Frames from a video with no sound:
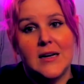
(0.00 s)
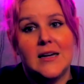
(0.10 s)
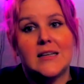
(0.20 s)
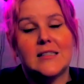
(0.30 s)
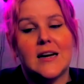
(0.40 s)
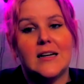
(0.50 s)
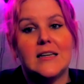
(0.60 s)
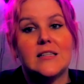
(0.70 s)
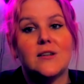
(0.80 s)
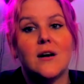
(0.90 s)
is that
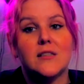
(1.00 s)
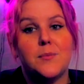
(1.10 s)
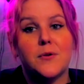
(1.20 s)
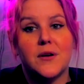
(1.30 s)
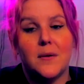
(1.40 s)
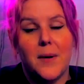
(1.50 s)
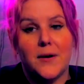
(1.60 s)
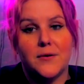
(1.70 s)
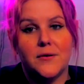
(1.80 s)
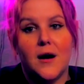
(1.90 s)
it's not spoken
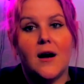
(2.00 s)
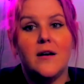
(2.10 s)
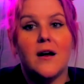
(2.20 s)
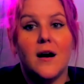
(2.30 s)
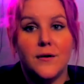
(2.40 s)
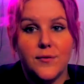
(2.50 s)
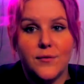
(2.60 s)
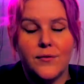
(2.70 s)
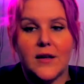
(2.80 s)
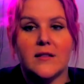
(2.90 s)
about enough.
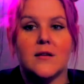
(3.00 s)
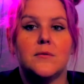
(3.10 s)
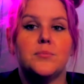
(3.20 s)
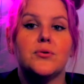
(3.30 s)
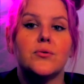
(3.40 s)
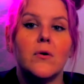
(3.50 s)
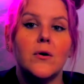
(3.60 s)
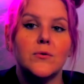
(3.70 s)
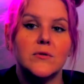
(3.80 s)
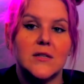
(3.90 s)
Like, the
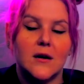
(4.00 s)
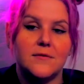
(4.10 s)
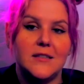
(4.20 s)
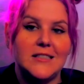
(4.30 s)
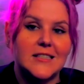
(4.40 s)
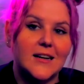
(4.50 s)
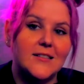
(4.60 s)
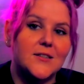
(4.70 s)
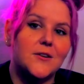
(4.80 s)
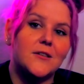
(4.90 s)
pros of these
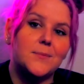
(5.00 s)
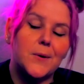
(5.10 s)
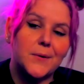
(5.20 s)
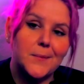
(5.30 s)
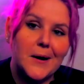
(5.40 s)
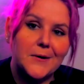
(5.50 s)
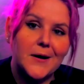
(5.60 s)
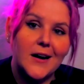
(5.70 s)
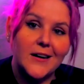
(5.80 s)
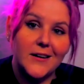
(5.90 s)
sites are not spoken about
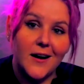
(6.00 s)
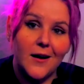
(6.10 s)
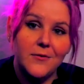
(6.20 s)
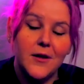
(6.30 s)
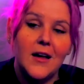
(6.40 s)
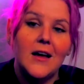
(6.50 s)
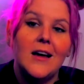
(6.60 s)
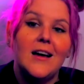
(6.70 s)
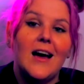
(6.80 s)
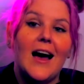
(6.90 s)
enough.
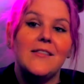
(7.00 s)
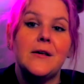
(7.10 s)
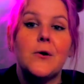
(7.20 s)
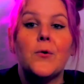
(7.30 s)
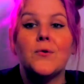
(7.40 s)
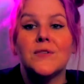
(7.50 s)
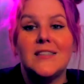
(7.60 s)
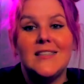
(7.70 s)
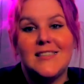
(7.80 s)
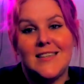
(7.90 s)
And the
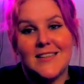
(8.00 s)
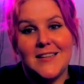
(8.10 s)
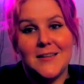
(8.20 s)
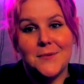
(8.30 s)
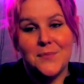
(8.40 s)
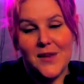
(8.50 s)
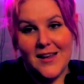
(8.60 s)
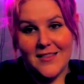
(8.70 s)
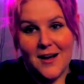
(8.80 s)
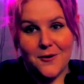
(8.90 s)
only study
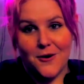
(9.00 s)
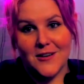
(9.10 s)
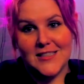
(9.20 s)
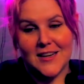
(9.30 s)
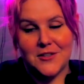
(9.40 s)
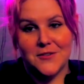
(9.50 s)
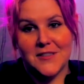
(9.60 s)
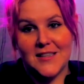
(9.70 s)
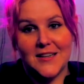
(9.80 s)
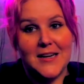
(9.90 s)
in that cross-sectional
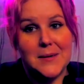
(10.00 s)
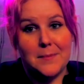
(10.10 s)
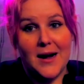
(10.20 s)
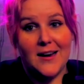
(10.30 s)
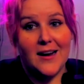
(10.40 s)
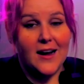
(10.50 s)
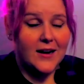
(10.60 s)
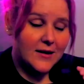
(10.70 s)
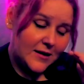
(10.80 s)
study, might I add,